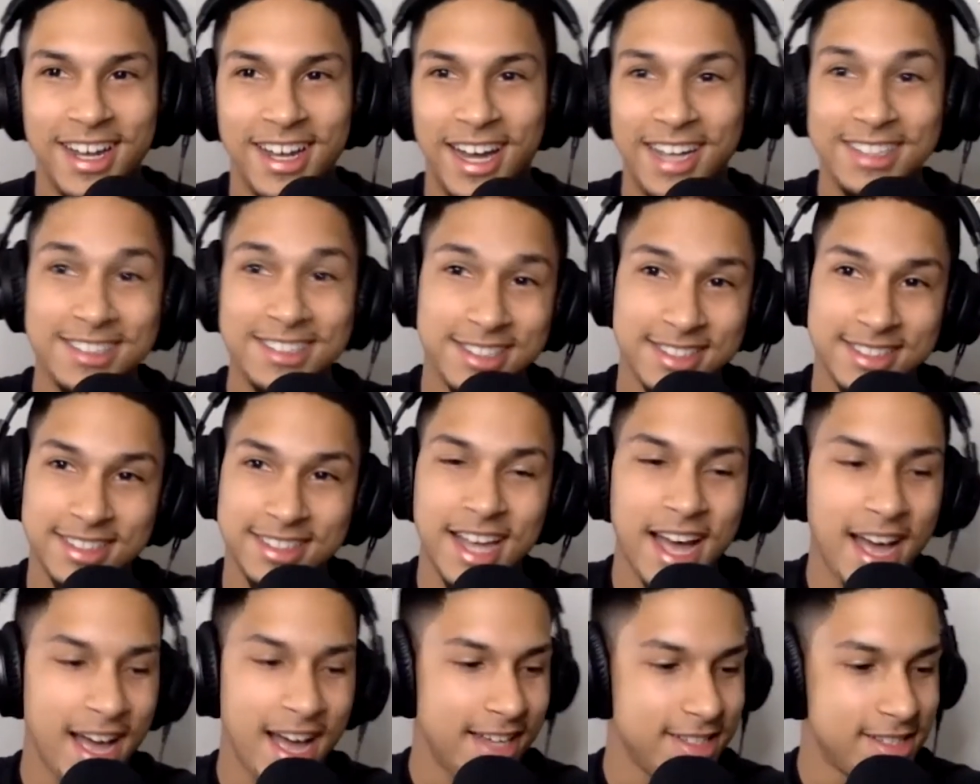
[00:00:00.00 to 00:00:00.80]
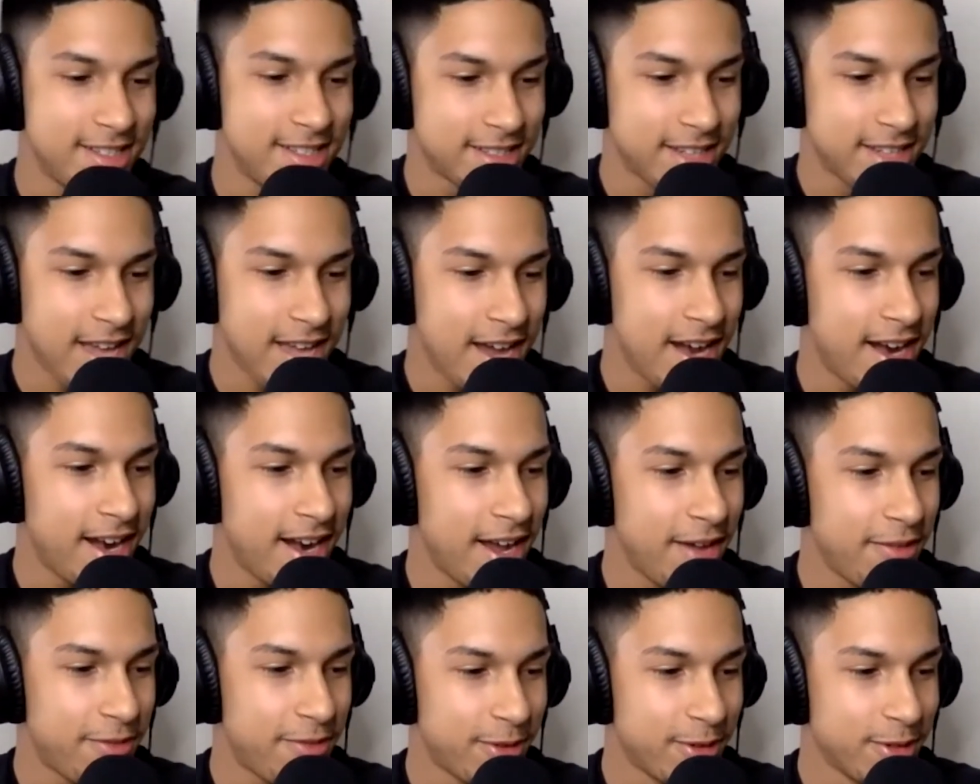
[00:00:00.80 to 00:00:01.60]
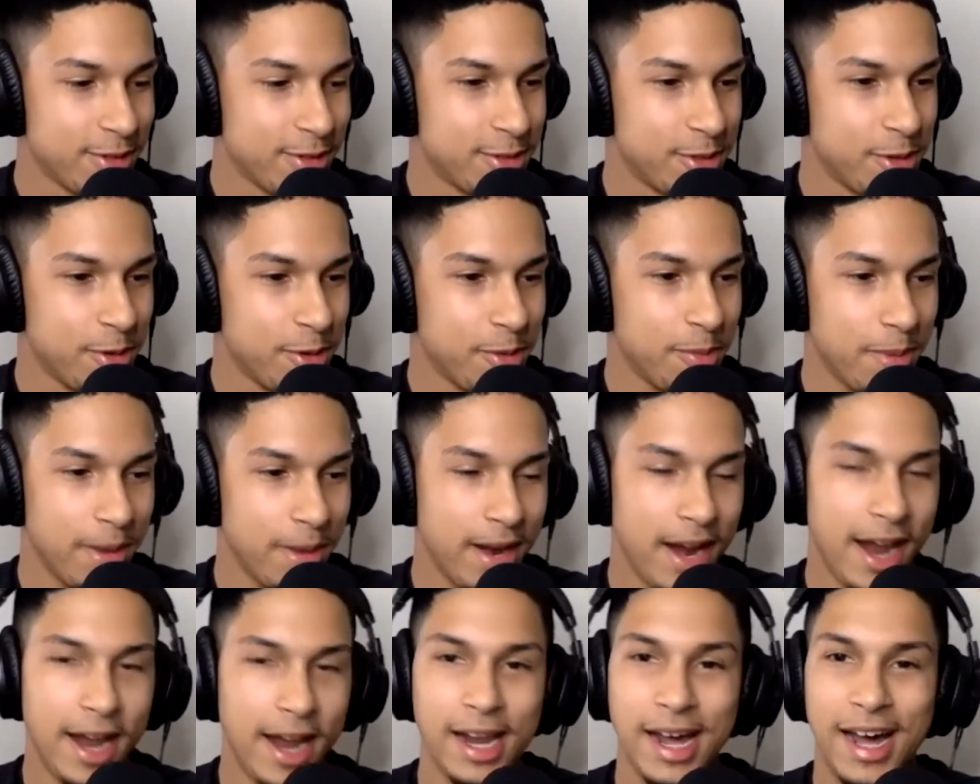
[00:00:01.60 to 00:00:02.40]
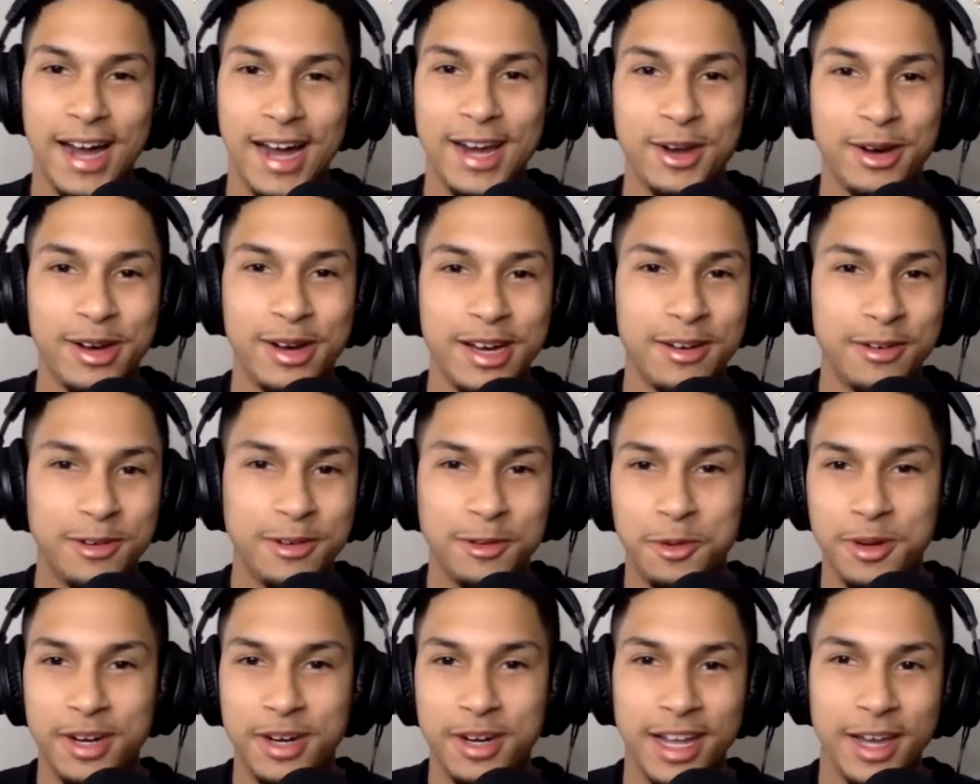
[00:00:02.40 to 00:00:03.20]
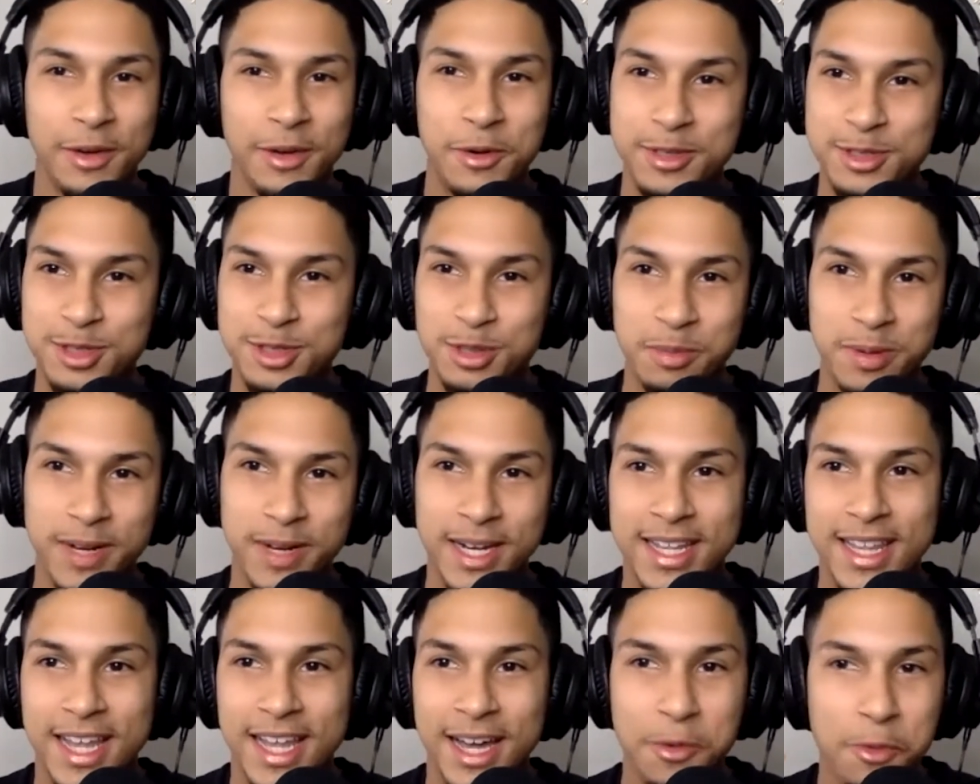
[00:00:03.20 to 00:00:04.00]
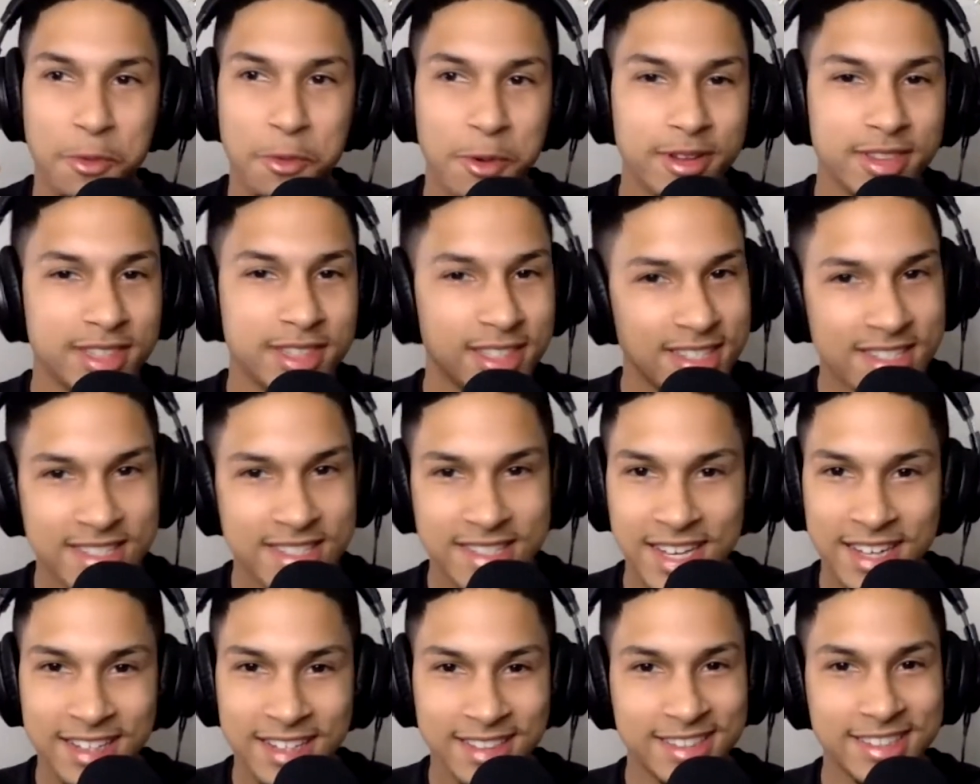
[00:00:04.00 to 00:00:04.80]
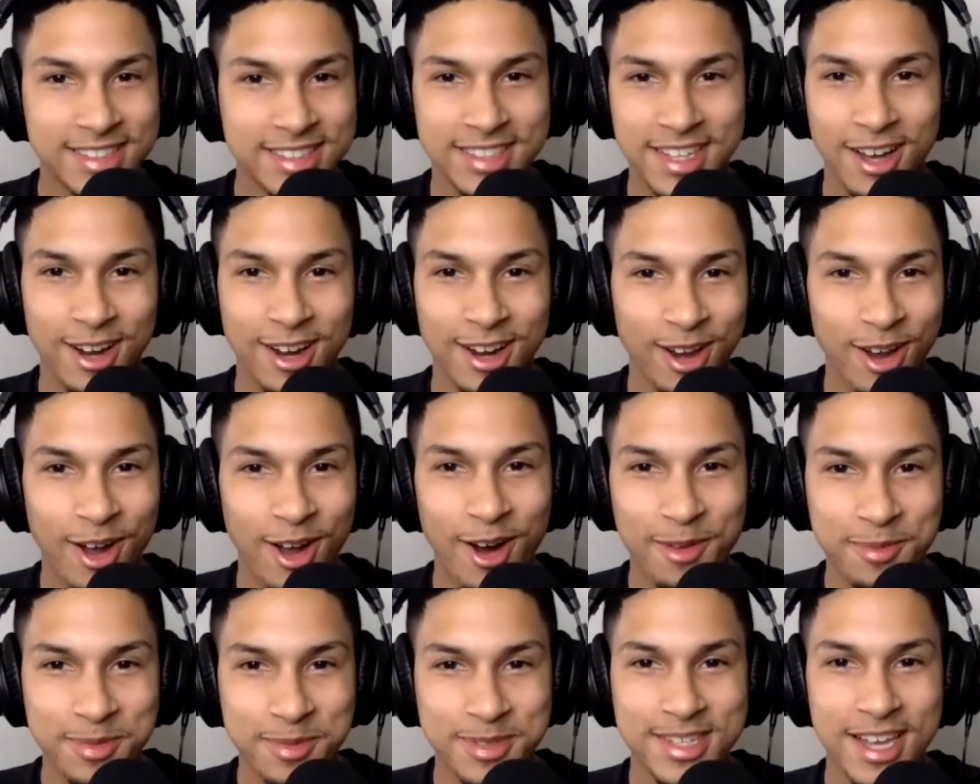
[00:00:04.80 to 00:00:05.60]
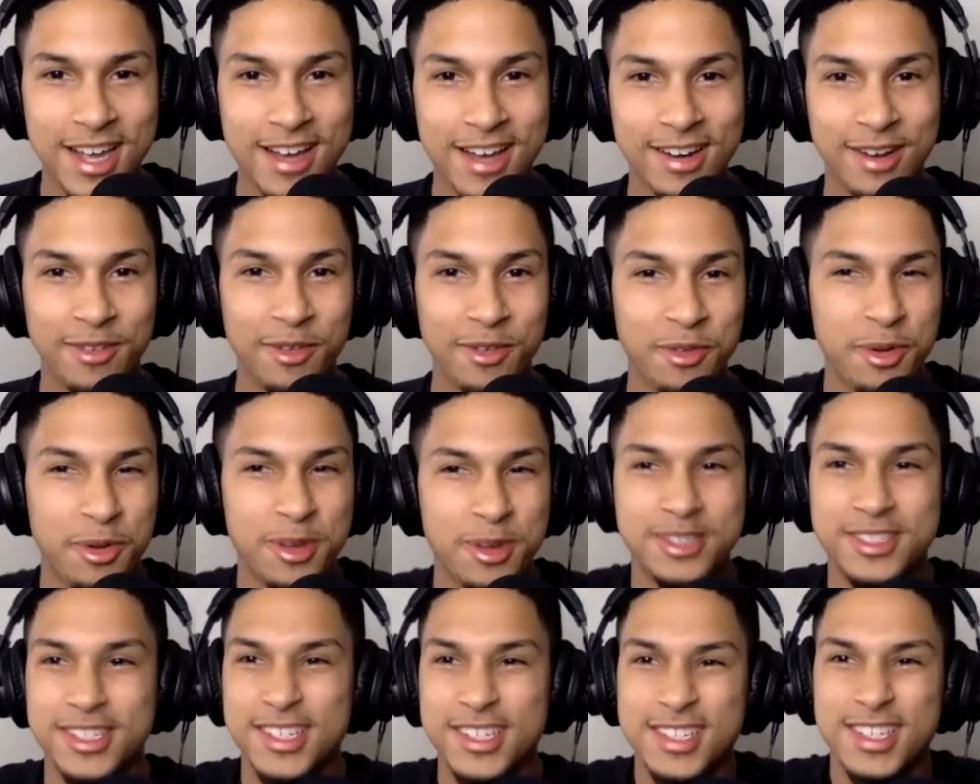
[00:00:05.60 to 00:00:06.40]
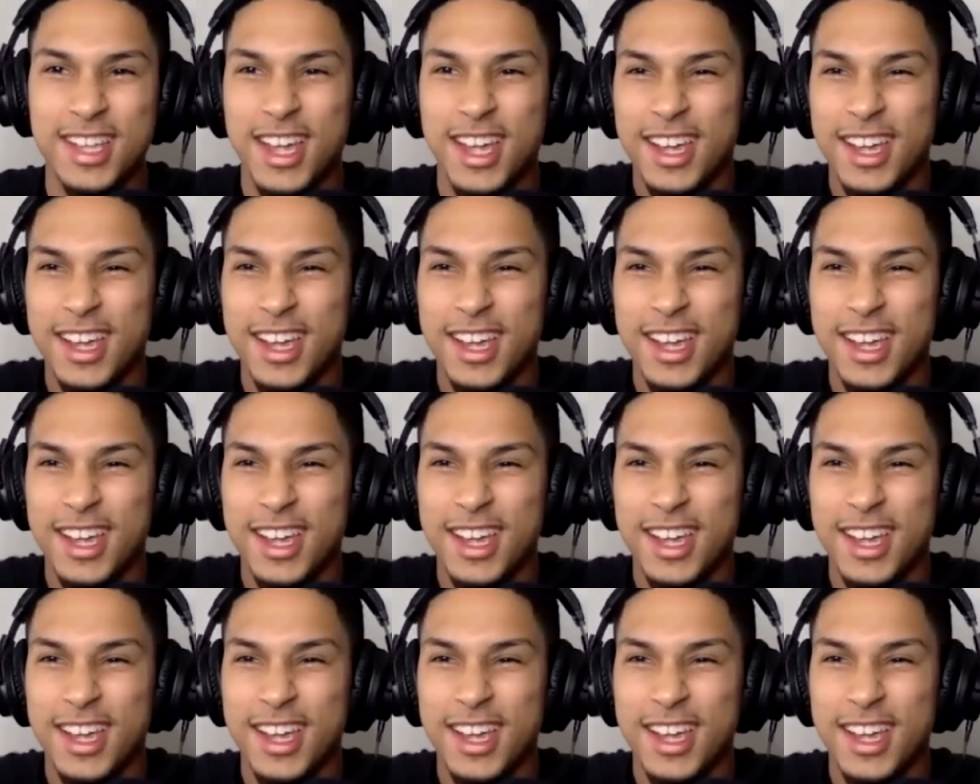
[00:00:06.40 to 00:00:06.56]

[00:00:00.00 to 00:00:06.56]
I just got an iPhone, so but I know everyone like once you play that one distinct alarm sound, everyone's just like